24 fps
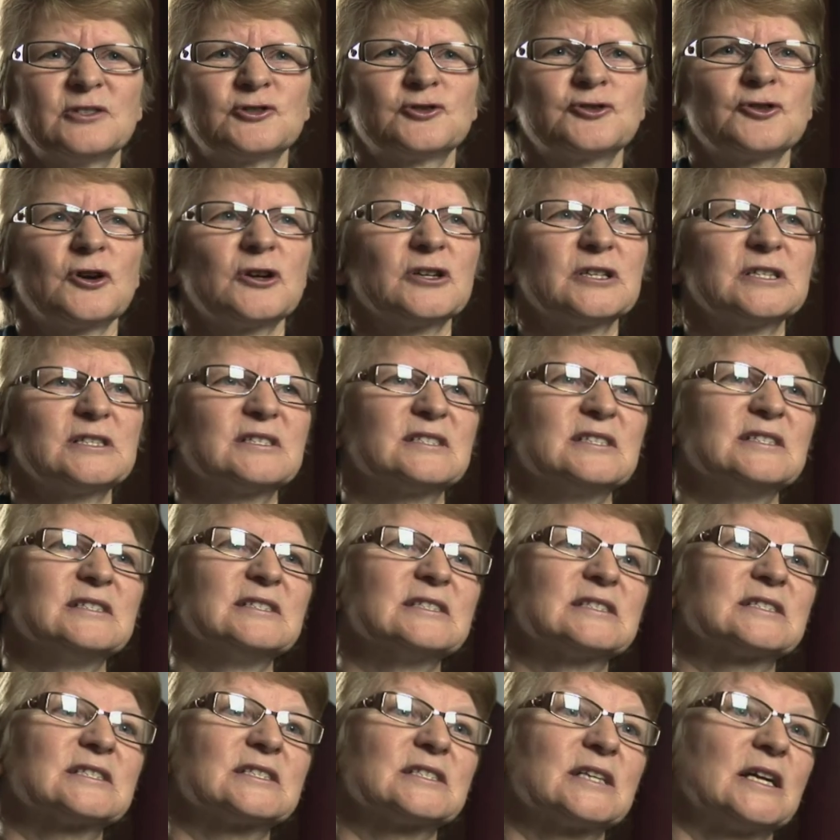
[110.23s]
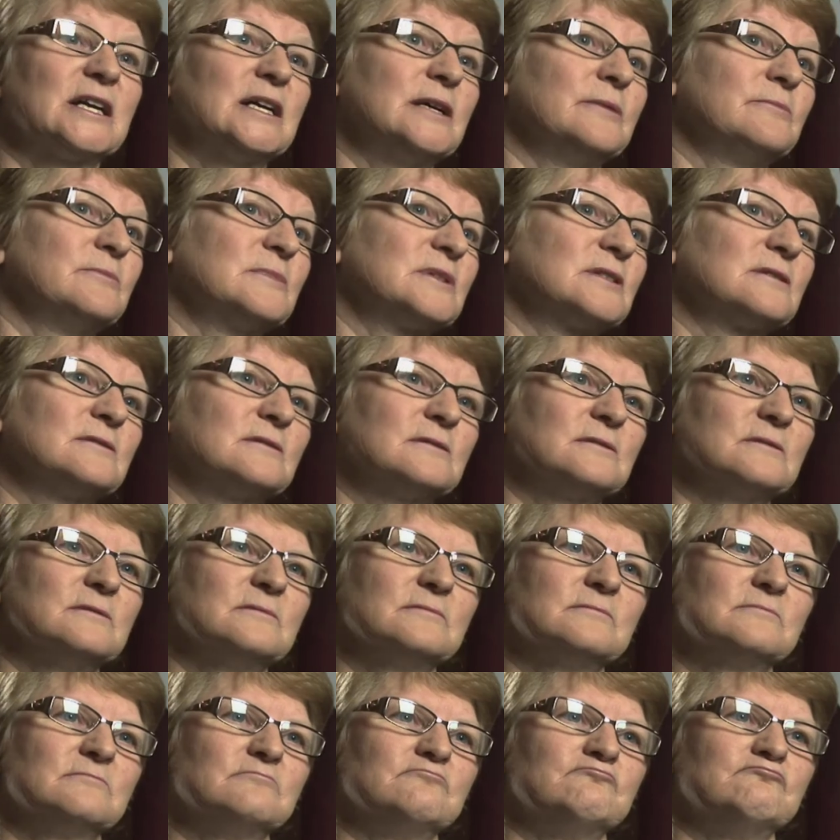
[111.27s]
Trolleys didn't seem
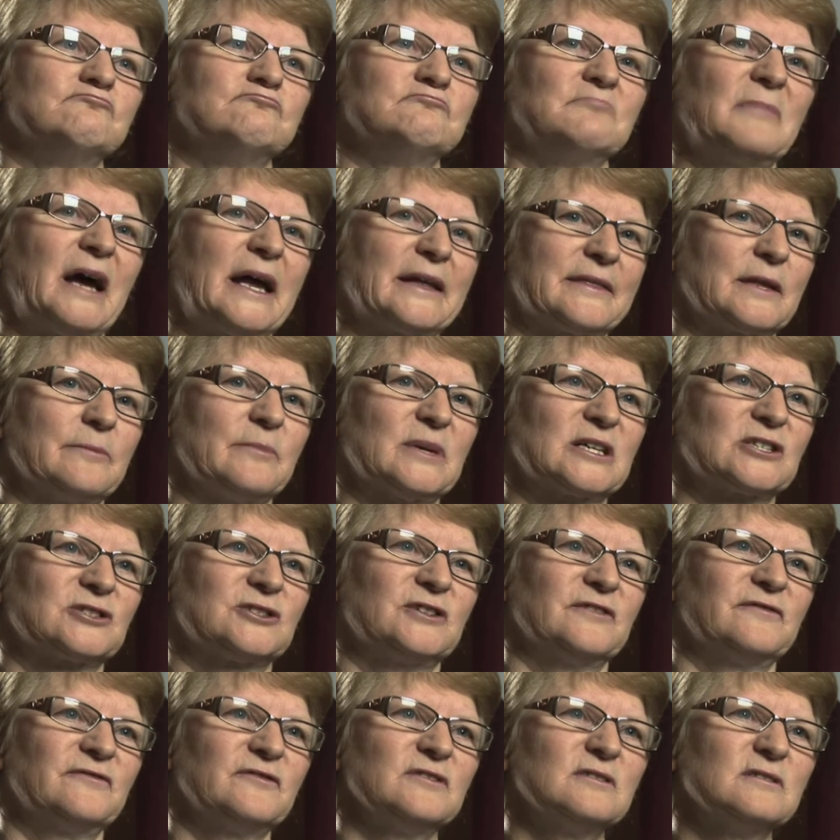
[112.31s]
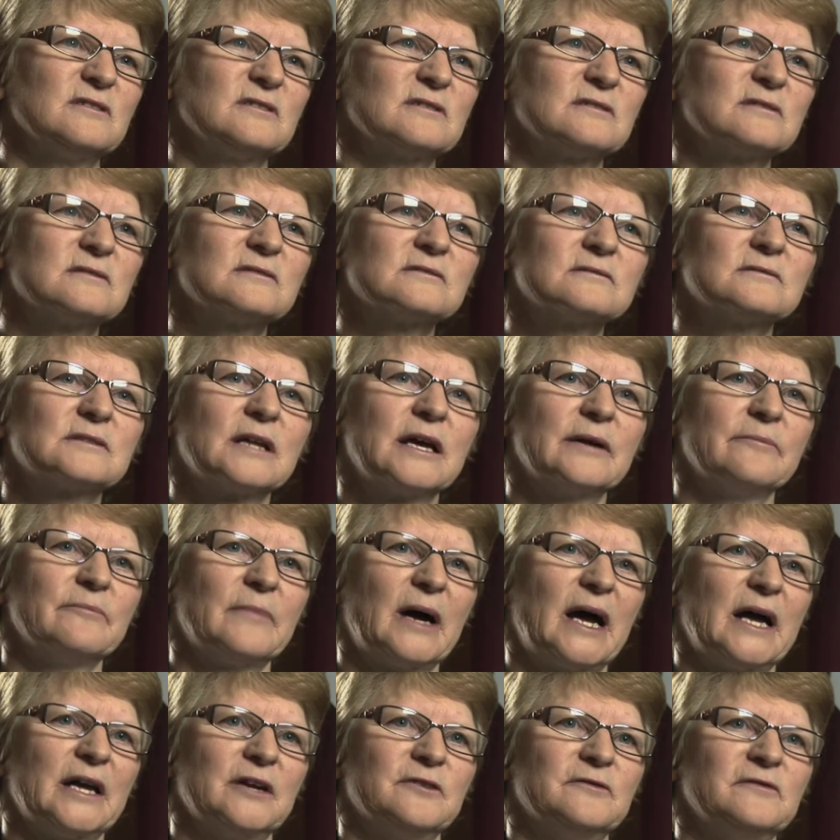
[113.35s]
to make that much difference. They
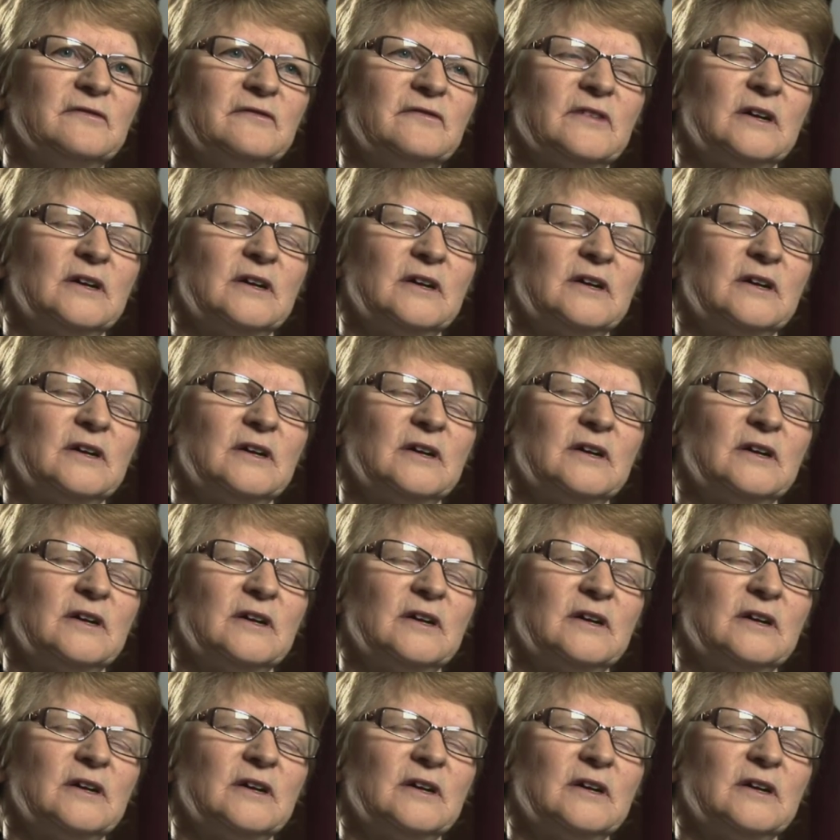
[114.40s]
may have.